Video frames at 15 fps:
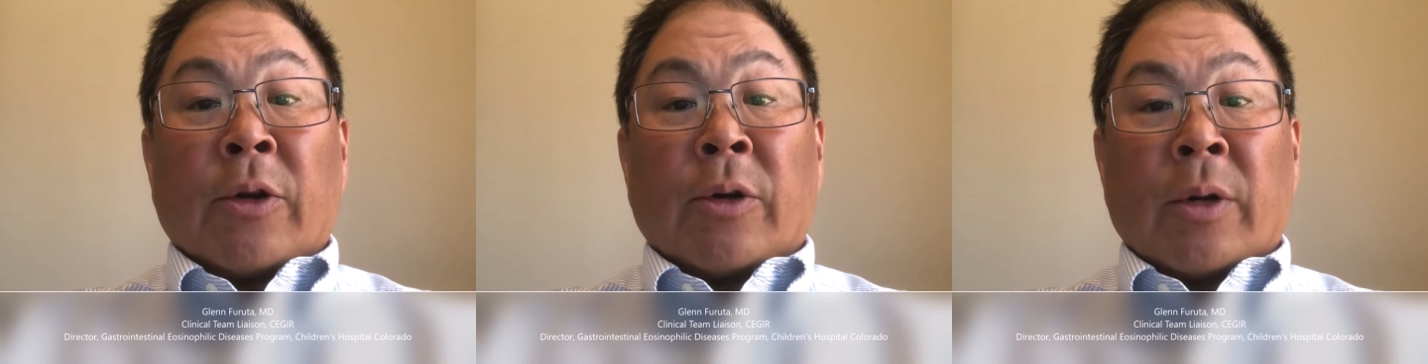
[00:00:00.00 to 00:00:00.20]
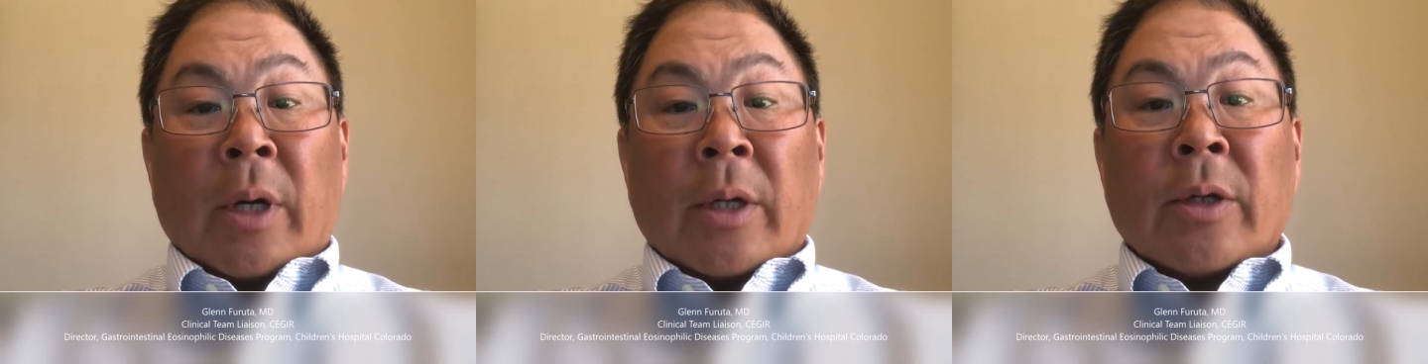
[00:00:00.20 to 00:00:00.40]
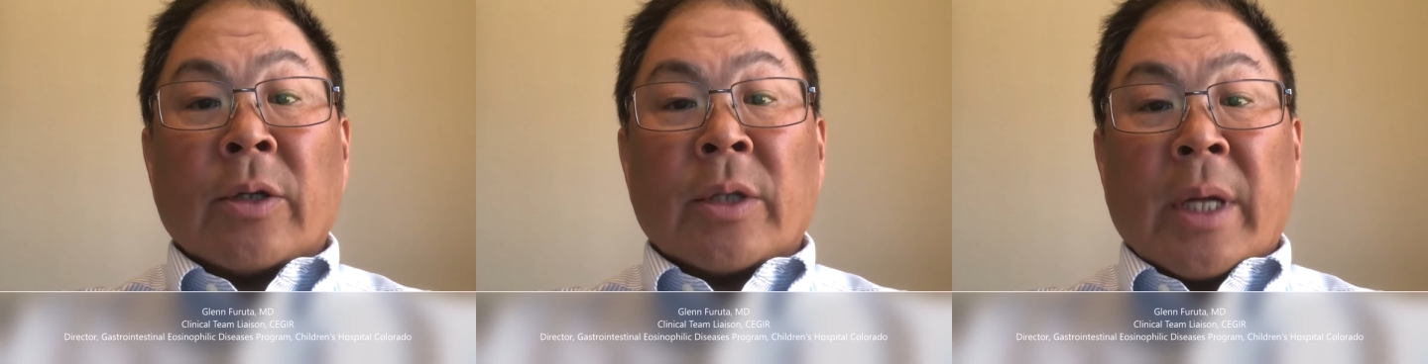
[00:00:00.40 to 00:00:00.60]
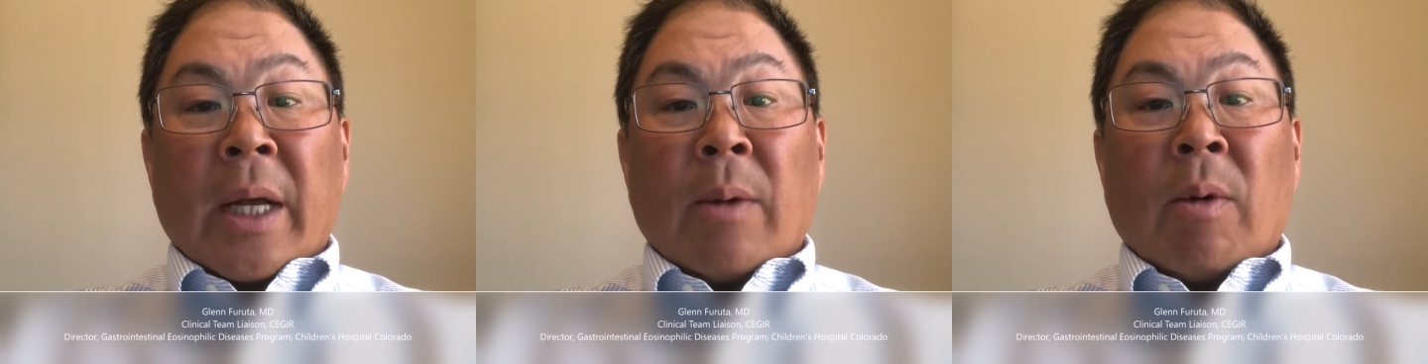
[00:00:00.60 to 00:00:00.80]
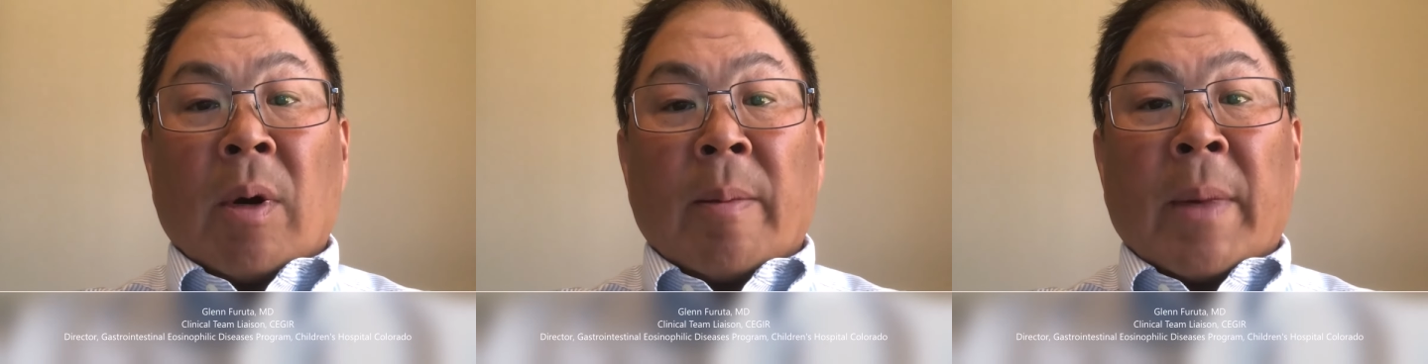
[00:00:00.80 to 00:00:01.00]
to understand
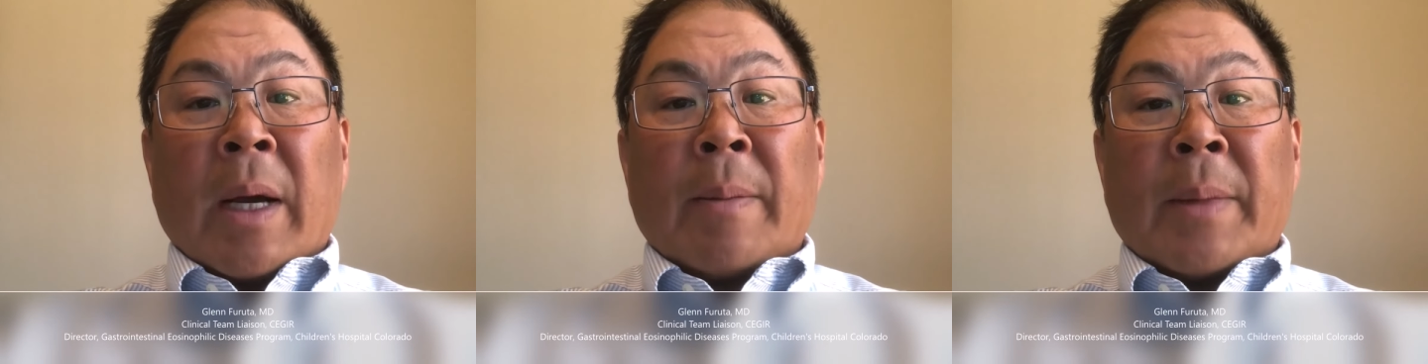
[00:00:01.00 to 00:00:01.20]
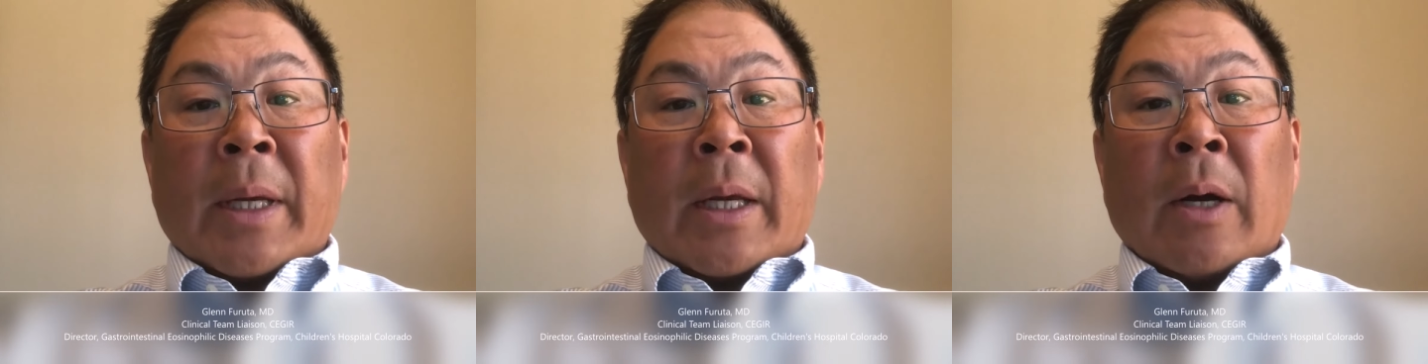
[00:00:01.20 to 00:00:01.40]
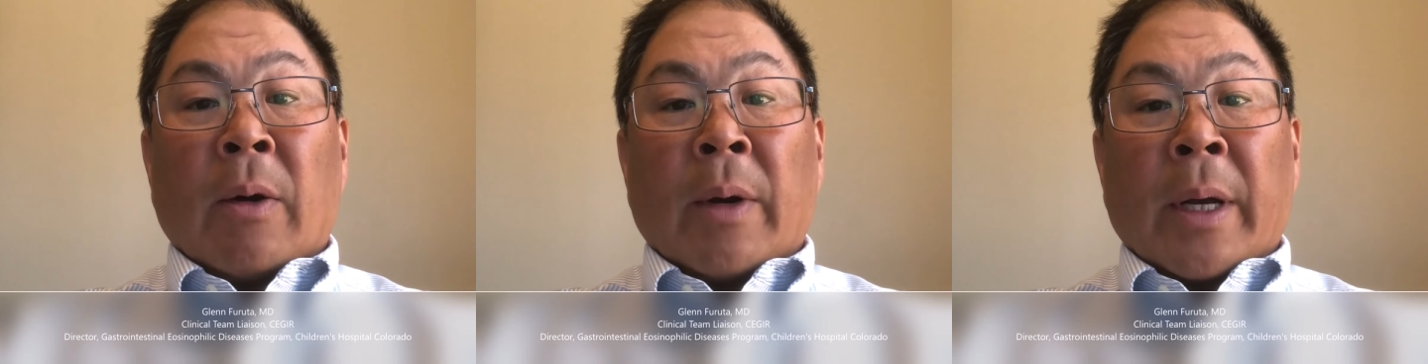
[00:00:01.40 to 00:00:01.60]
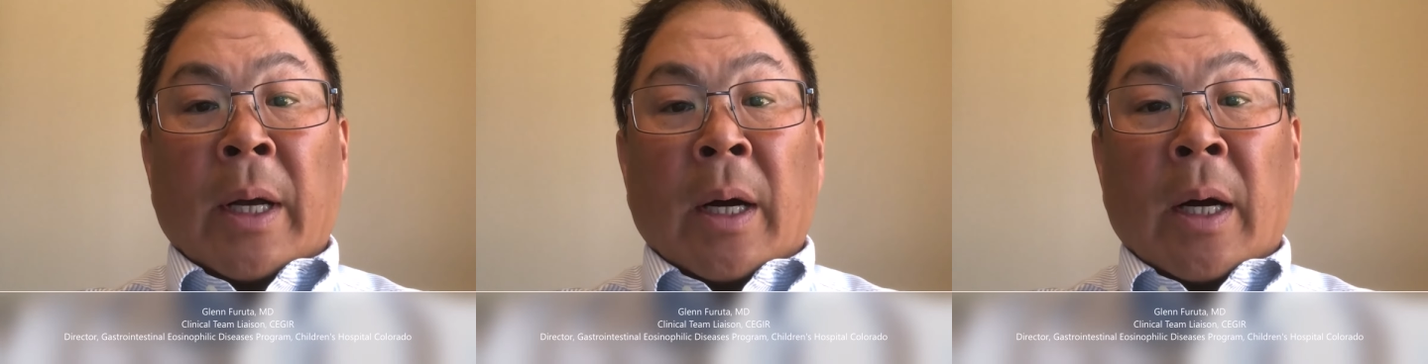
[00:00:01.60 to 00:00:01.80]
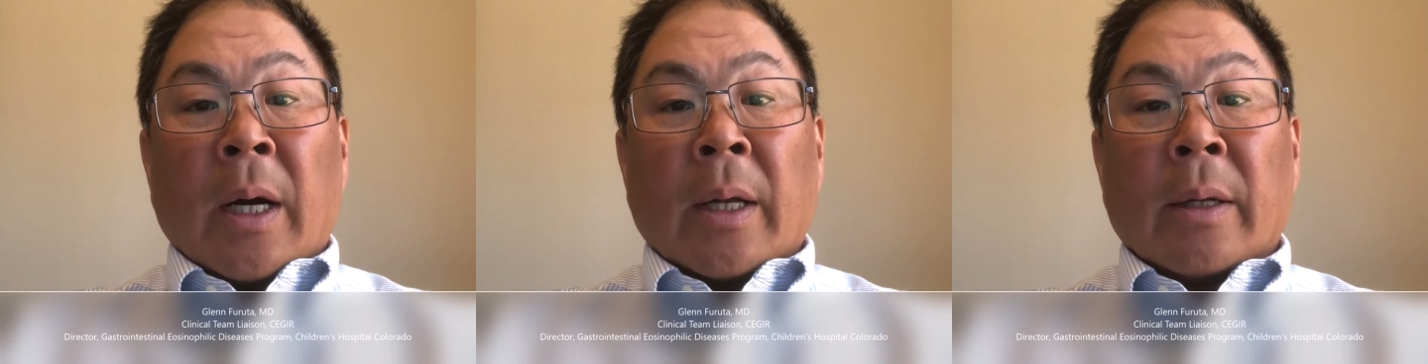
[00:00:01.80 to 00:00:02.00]
what might be going
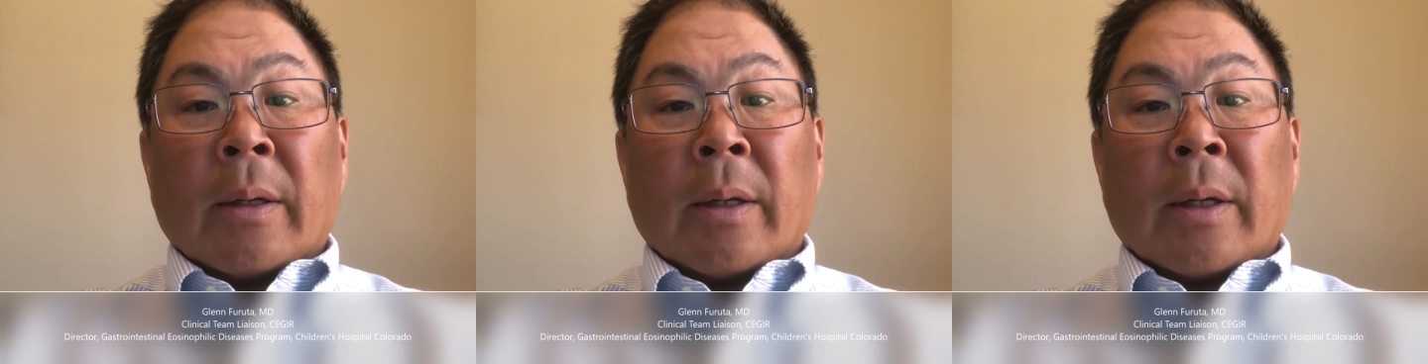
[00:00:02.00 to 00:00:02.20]
on.